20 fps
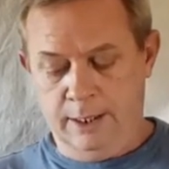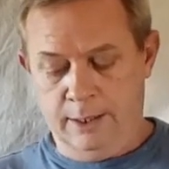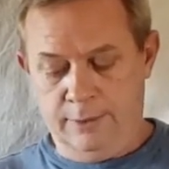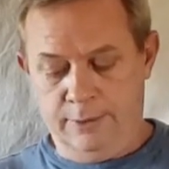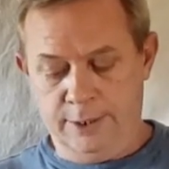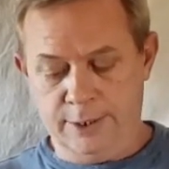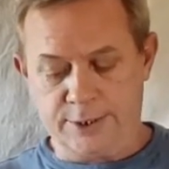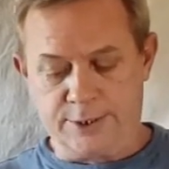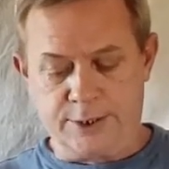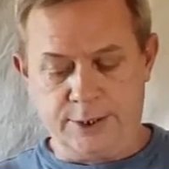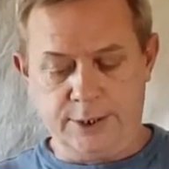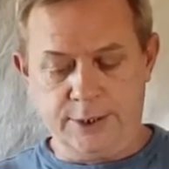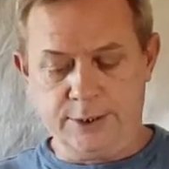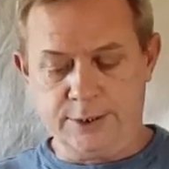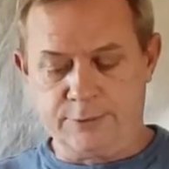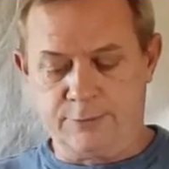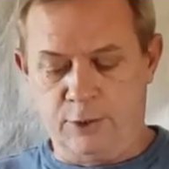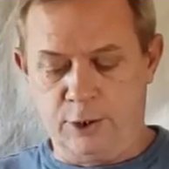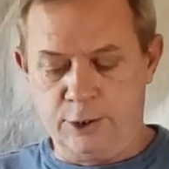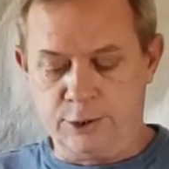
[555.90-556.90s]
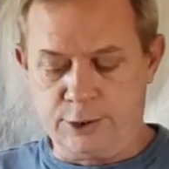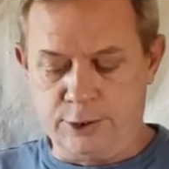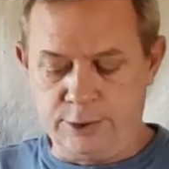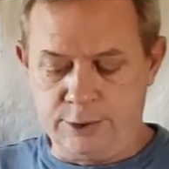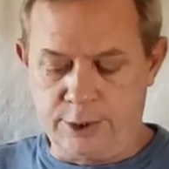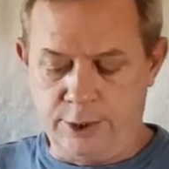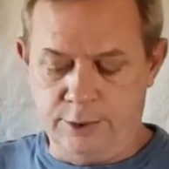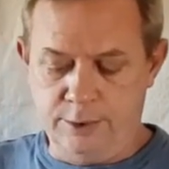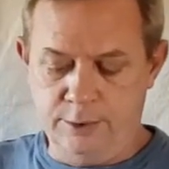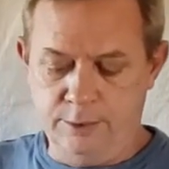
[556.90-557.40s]
this is version
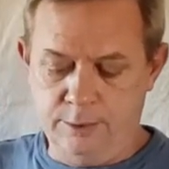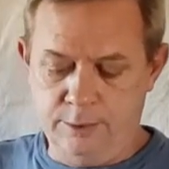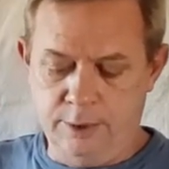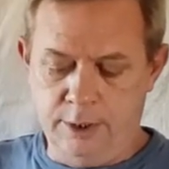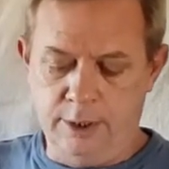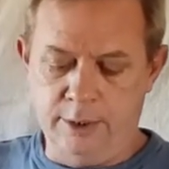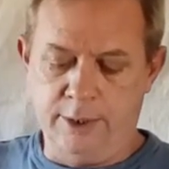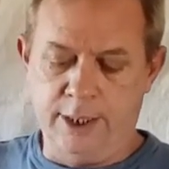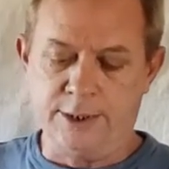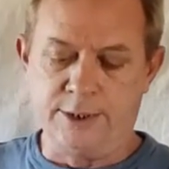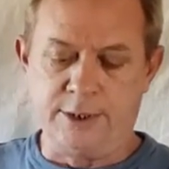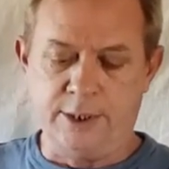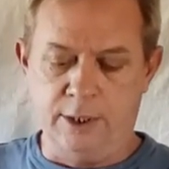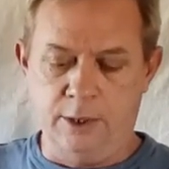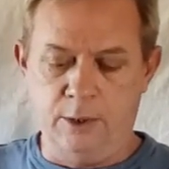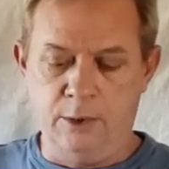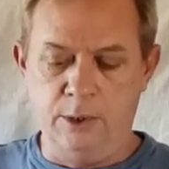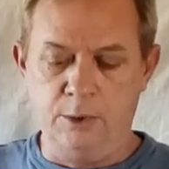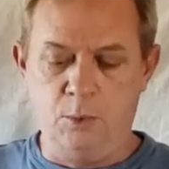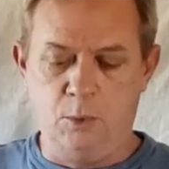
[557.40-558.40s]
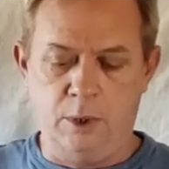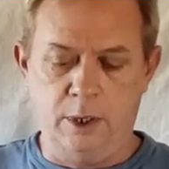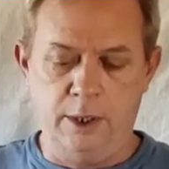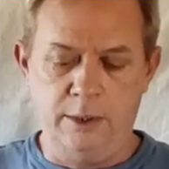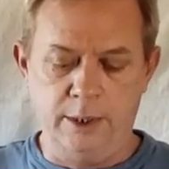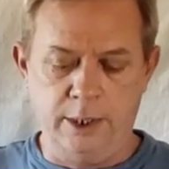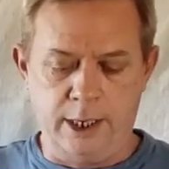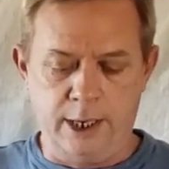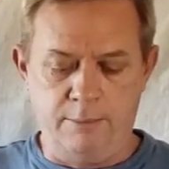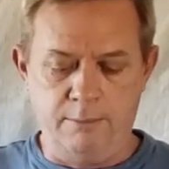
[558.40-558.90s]
2. That's the only one
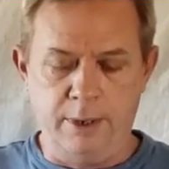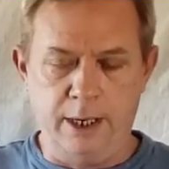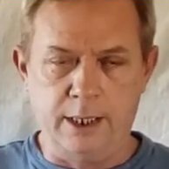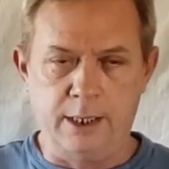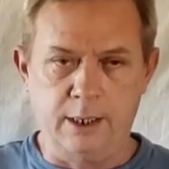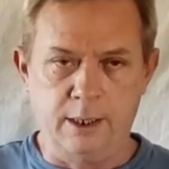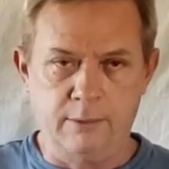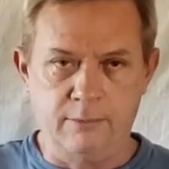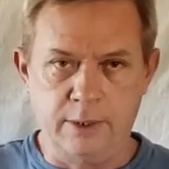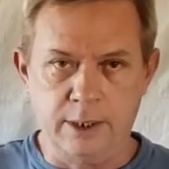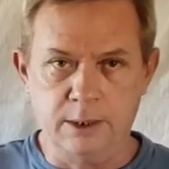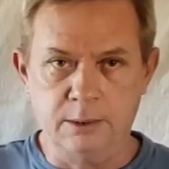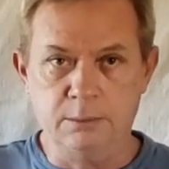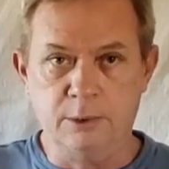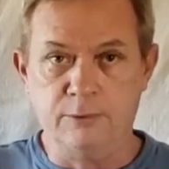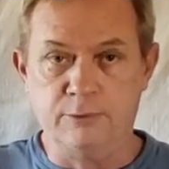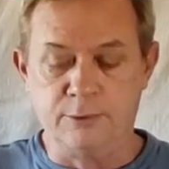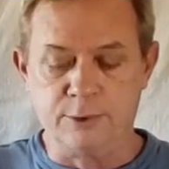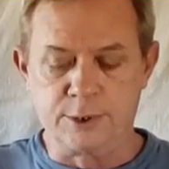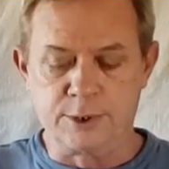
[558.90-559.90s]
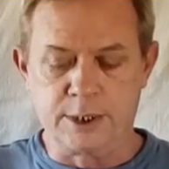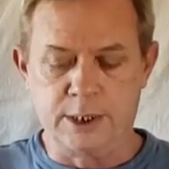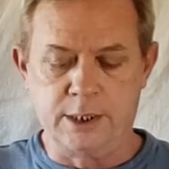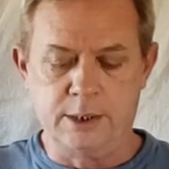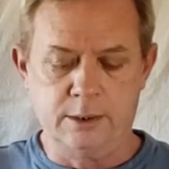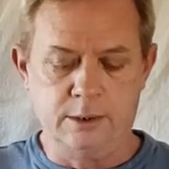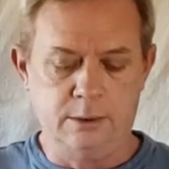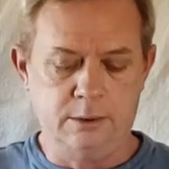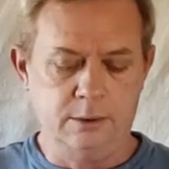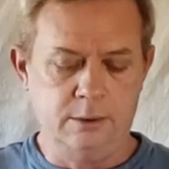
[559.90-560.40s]
that I'm making available for
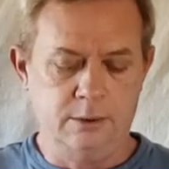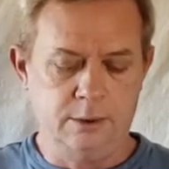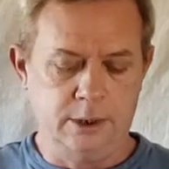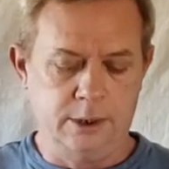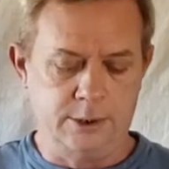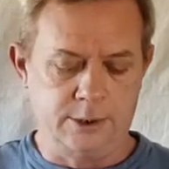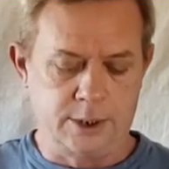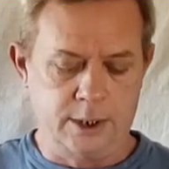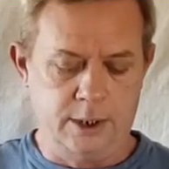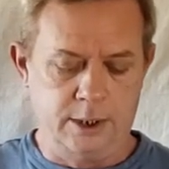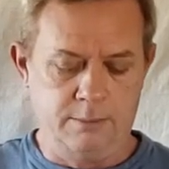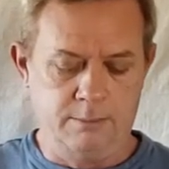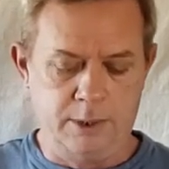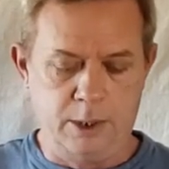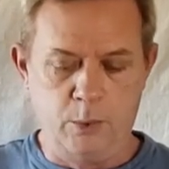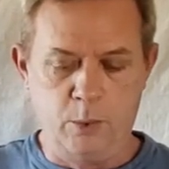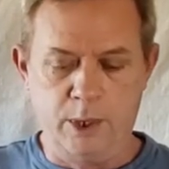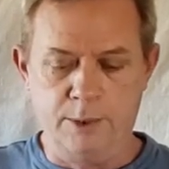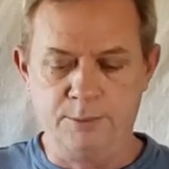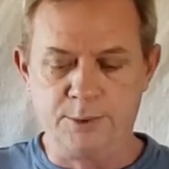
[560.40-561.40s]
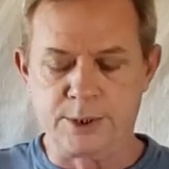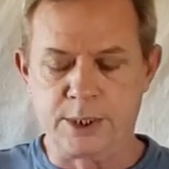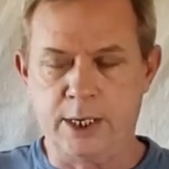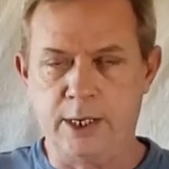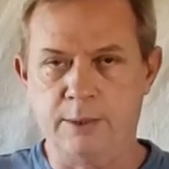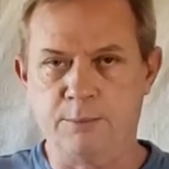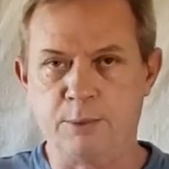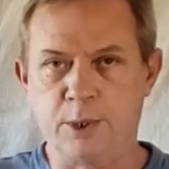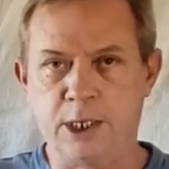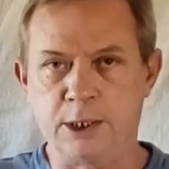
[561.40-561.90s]
sale. It's on my
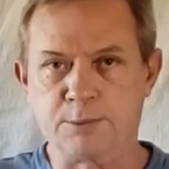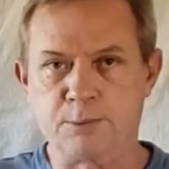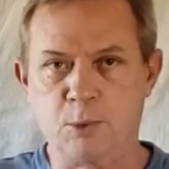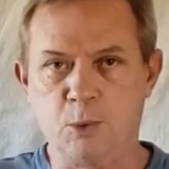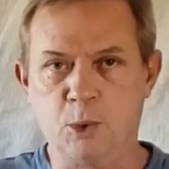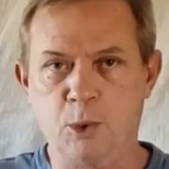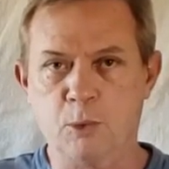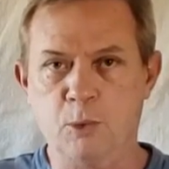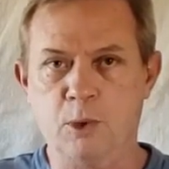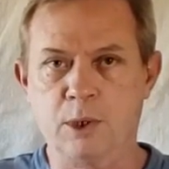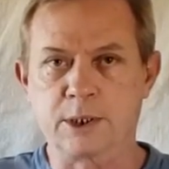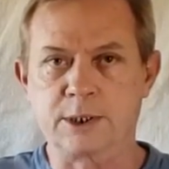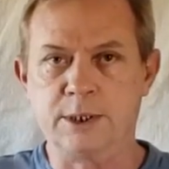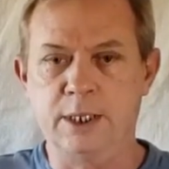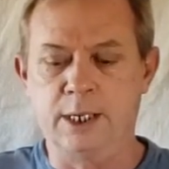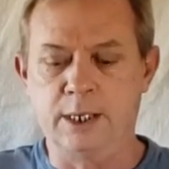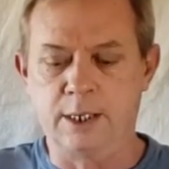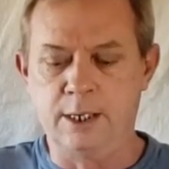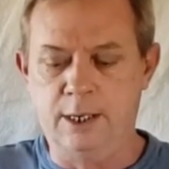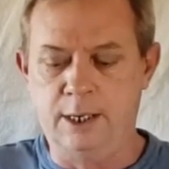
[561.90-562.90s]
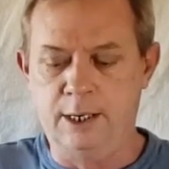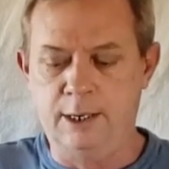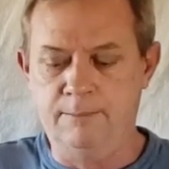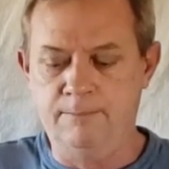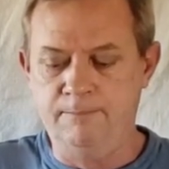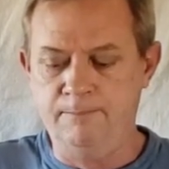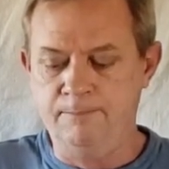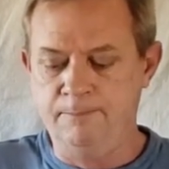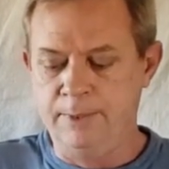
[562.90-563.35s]
website, prosperwordworks.com.